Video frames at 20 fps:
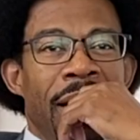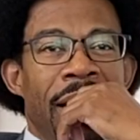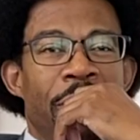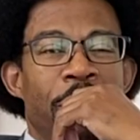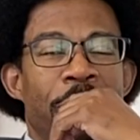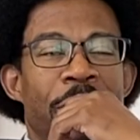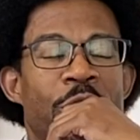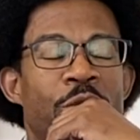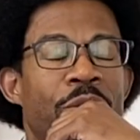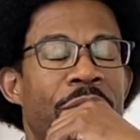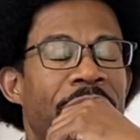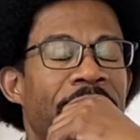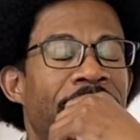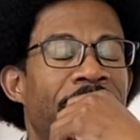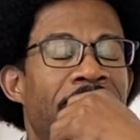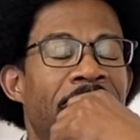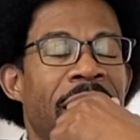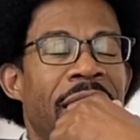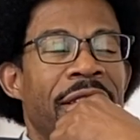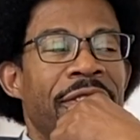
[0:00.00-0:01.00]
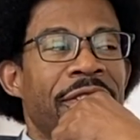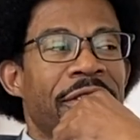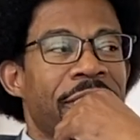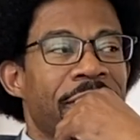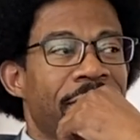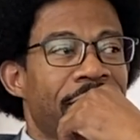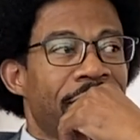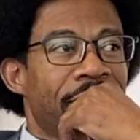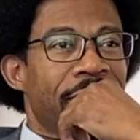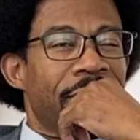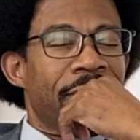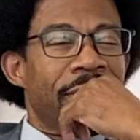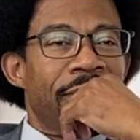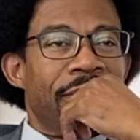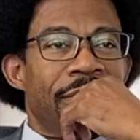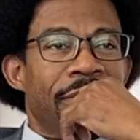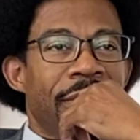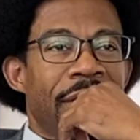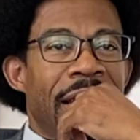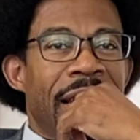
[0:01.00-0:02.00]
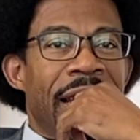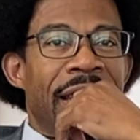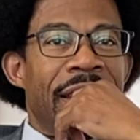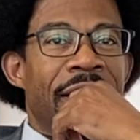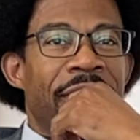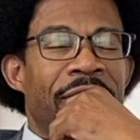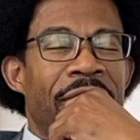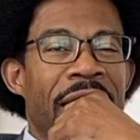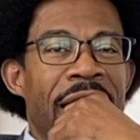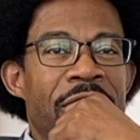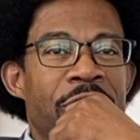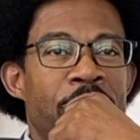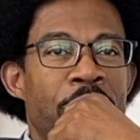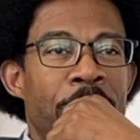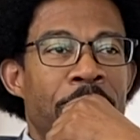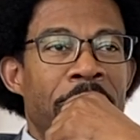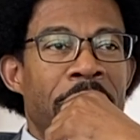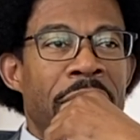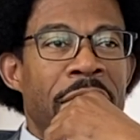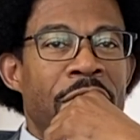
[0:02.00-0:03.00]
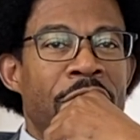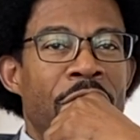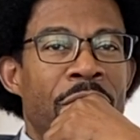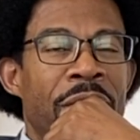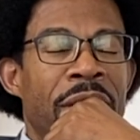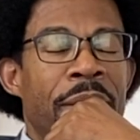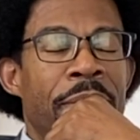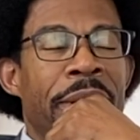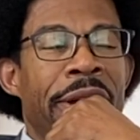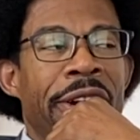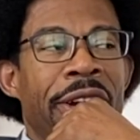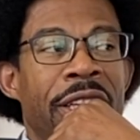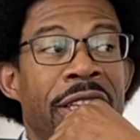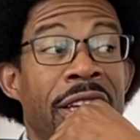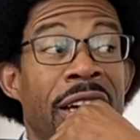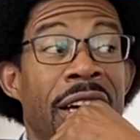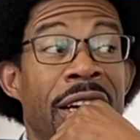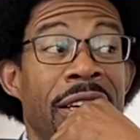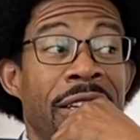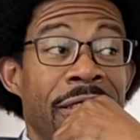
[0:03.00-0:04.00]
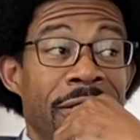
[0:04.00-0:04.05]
He'd be 25, and the advice would be don't get married young.